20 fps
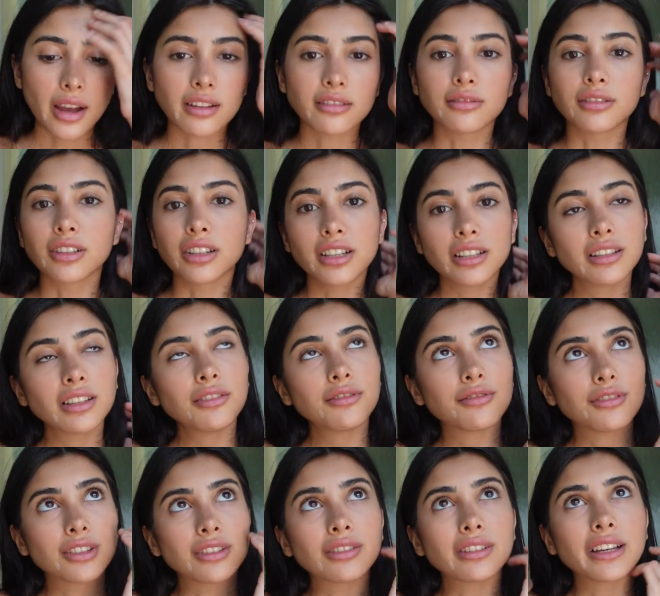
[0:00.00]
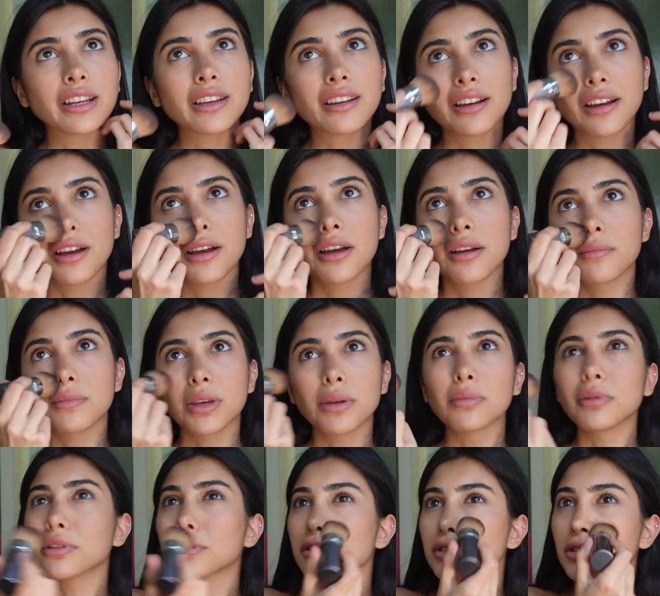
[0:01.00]
I really feel like
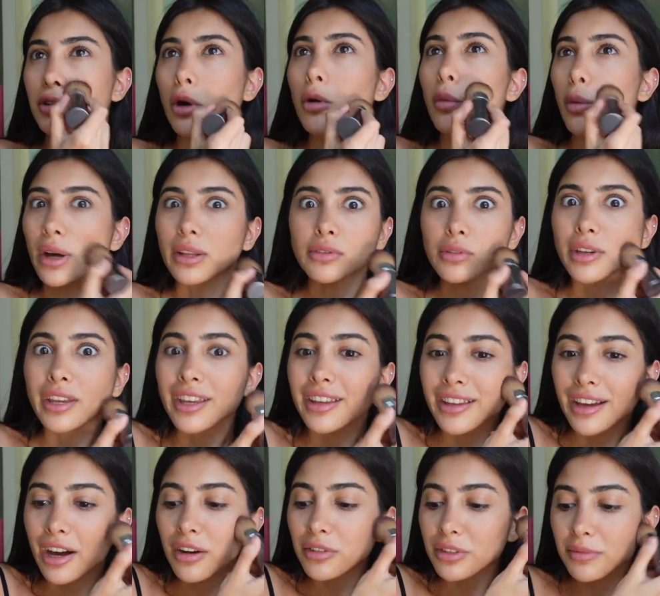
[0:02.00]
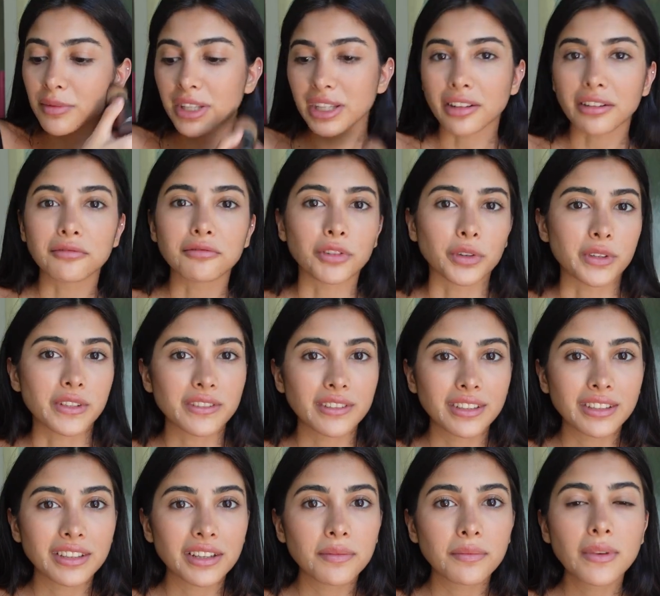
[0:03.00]
people don't want to hang out with me and I'm
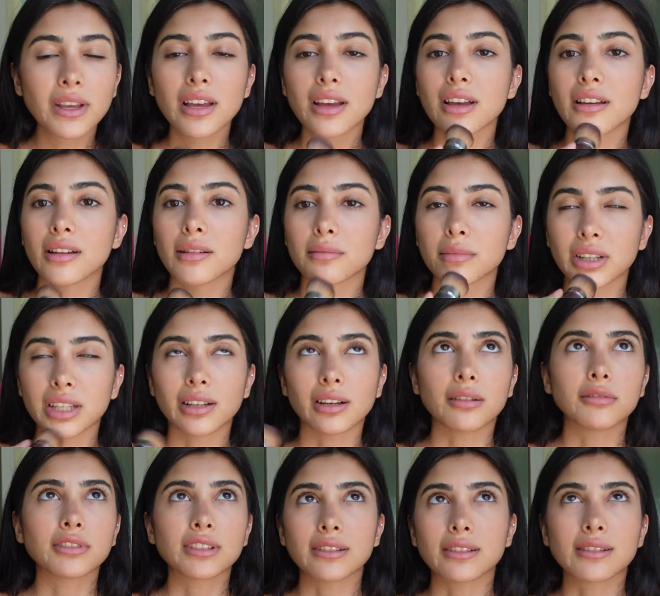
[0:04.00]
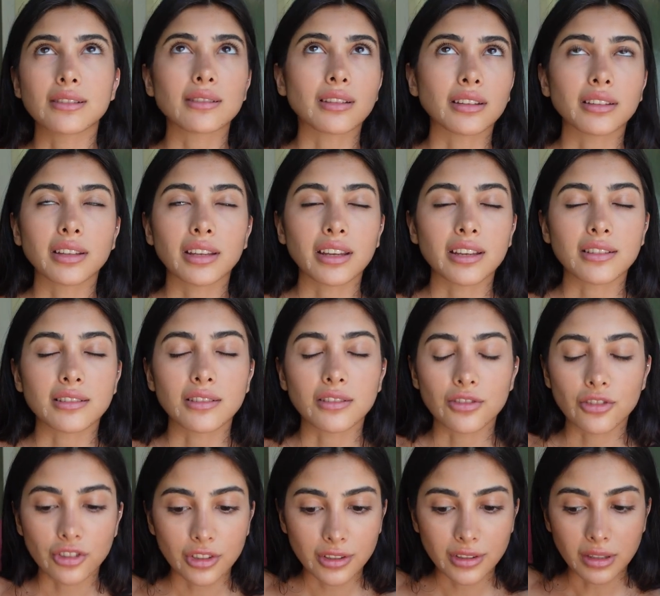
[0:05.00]
forcing them, but obviously it's not the case,
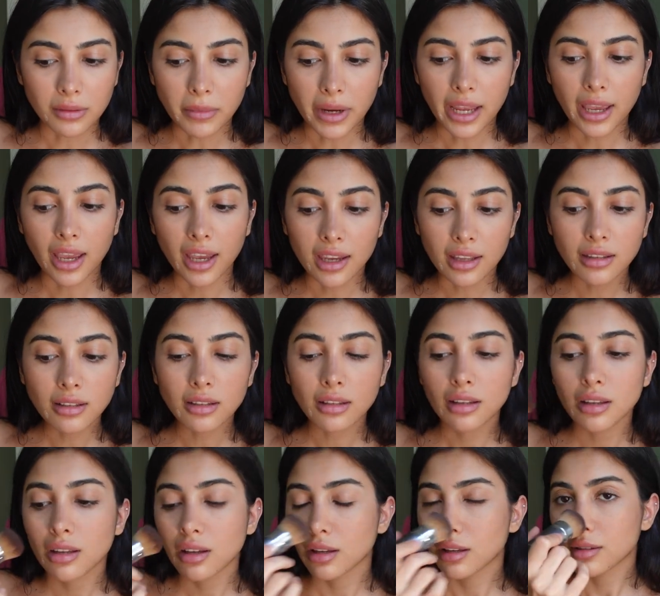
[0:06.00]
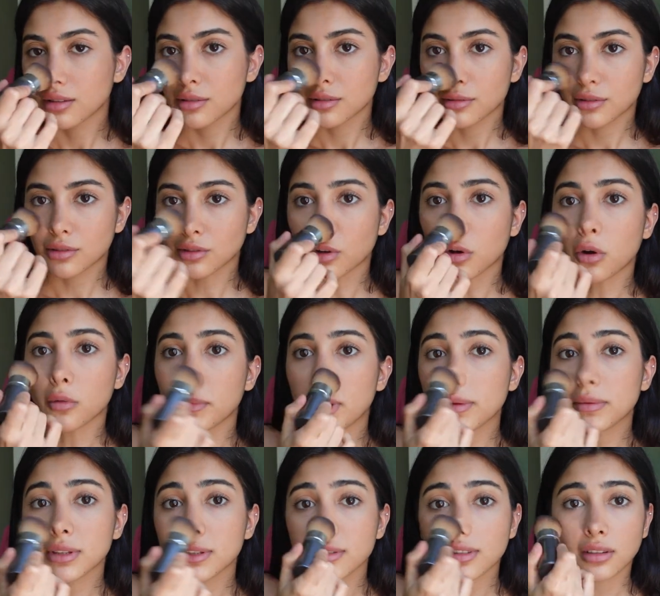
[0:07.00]
it's just in my head. So
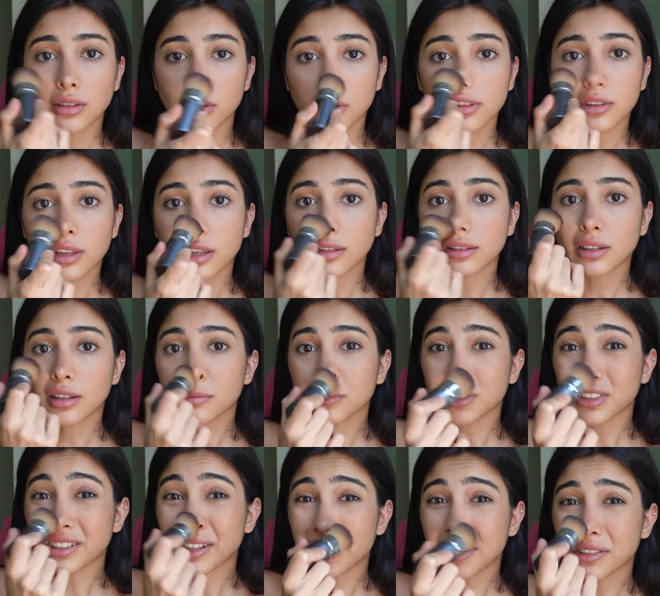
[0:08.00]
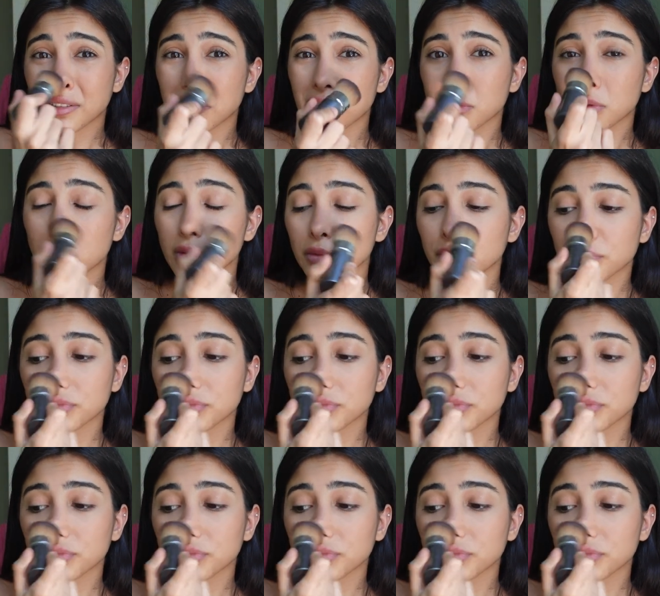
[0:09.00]
maybe it's a good thing that I'm trying to